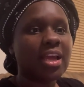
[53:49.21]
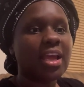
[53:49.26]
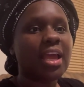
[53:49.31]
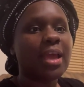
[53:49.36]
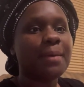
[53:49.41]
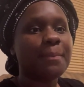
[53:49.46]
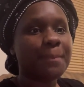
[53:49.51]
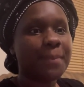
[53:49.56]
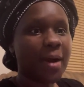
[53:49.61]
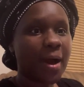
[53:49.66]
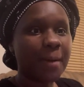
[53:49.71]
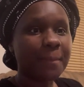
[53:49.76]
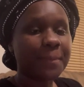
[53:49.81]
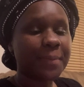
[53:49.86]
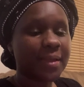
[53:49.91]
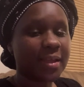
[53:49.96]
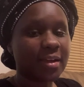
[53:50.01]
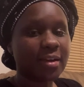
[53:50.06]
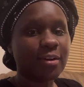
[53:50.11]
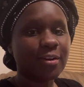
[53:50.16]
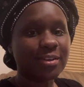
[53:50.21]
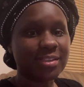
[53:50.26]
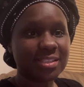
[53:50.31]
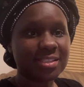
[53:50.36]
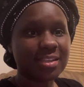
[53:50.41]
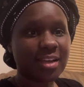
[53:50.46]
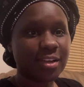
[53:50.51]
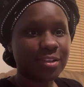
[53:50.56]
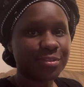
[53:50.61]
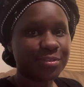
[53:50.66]
and pumping on a
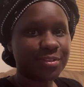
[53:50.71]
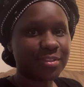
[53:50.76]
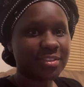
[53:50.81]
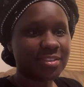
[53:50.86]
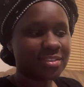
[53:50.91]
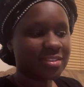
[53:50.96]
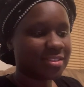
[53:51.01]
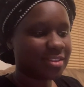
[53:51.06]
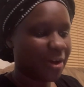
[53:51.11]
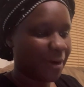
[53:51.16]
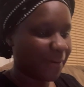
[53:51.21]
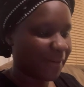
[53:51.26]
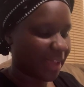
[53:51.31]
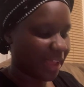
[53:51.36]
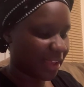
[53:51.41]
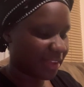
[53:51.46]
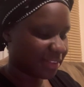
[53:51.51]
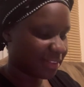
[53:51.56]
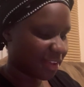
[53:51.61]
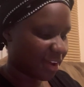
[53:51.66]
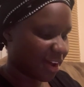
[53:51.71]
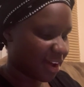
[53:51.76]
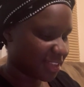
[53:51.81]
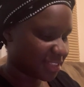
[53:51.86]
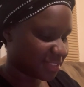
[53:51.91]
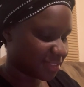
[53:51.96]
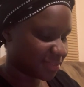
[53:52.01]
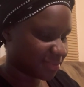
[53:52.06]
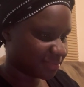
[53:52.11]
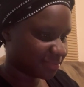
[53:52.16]
schedule. Okay,
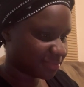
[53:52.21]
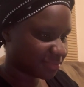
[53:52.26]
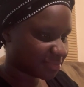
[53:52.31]
awesome.